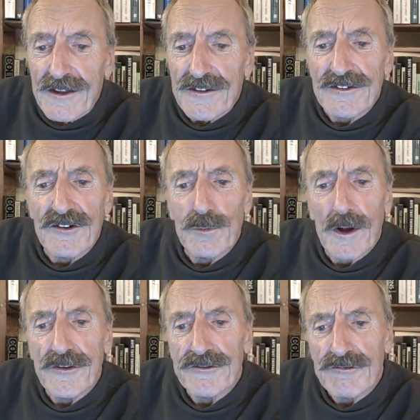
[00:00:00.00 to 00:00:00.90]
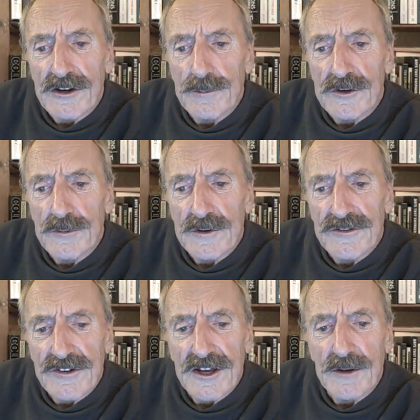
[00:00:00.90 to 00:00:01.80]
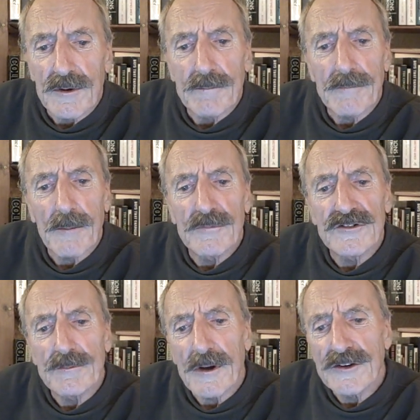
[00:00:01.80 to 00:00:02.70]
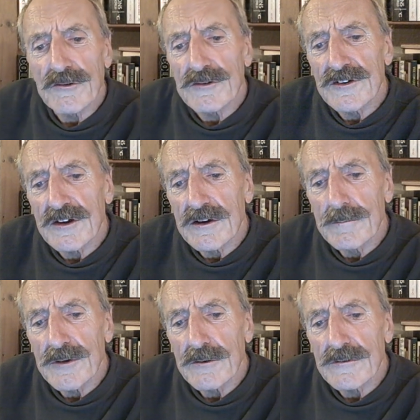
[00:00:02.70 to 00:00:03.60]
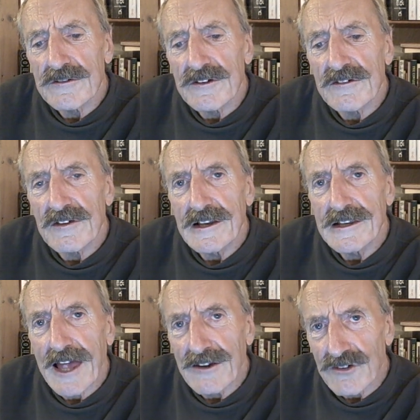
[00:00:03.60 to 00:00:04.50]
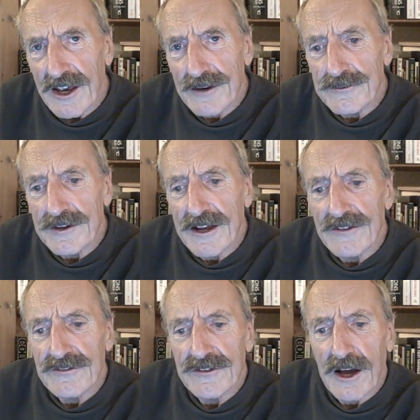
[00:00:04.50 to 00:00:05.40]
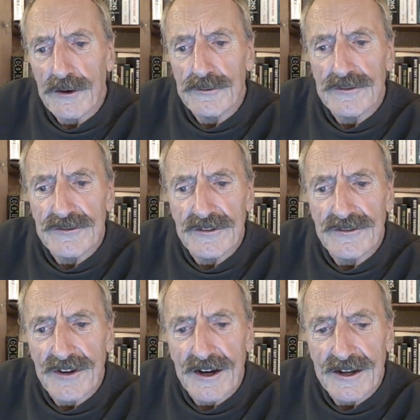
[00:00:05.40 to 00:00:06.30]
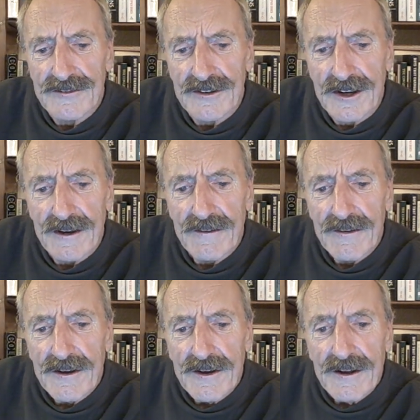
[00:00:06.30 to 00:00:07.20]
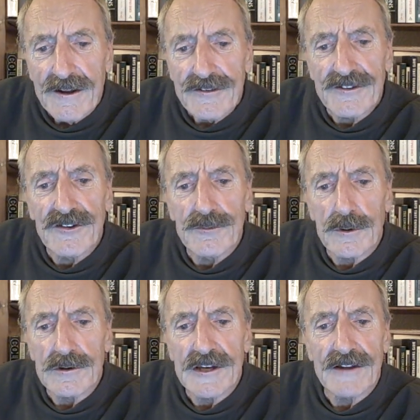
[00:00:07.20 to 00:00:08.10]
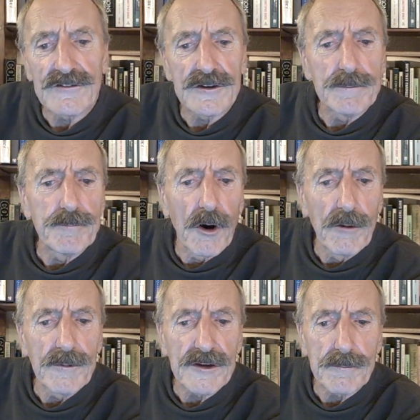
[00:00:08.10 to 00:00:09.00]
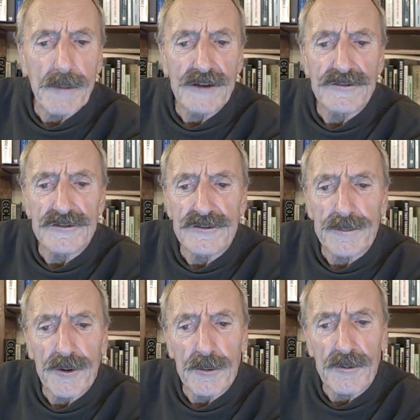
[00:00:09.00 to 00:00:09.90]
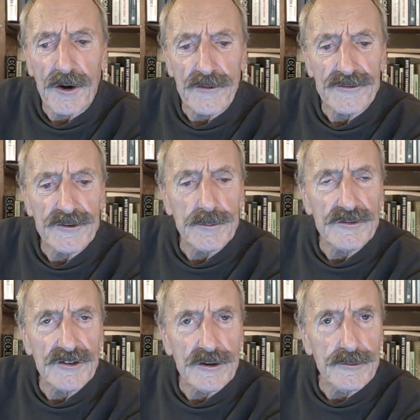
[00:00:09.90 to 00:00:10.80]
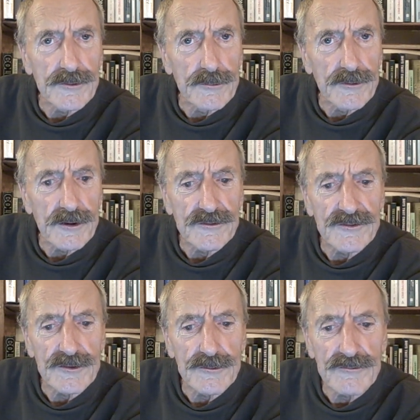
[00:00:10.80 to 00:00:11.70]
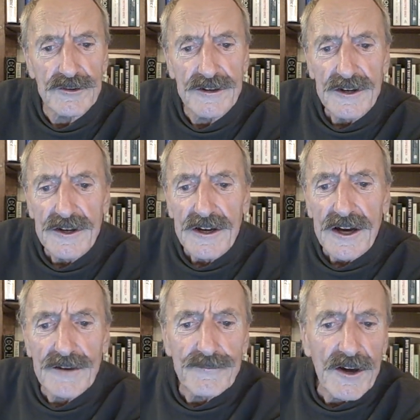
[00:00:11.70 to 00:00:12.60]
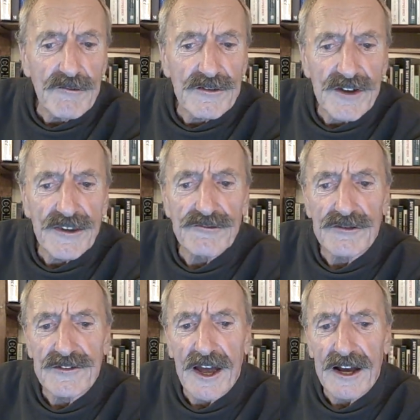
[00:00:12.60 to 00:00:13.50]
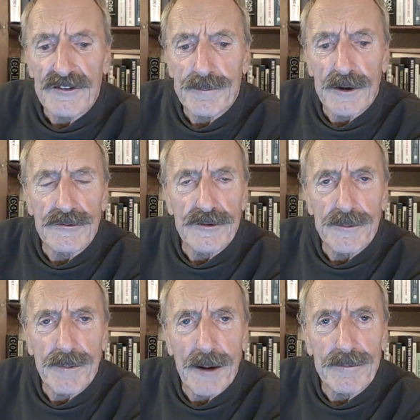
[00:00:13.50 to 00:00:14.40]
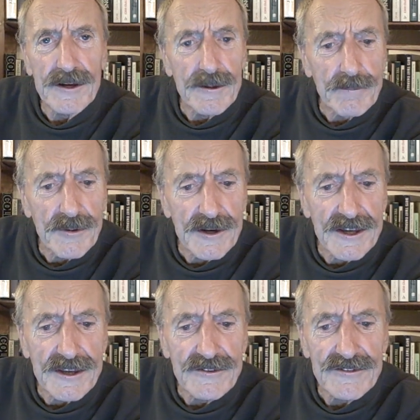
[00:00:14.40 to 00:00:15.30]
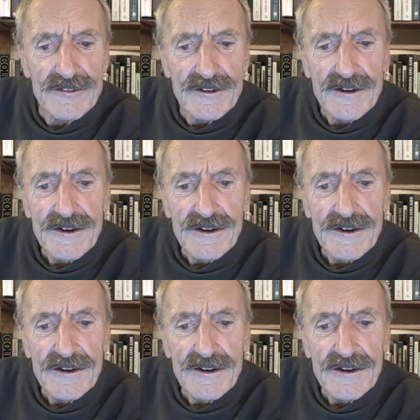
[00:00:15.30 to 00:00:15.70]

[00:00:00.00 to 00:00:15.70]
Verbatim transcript: This is one thread which we see when members of minority communities lash out against the host society. This is what led to the bomb at the Manchester Pop concert, which killed all those children, and various other attacks both on the public and police.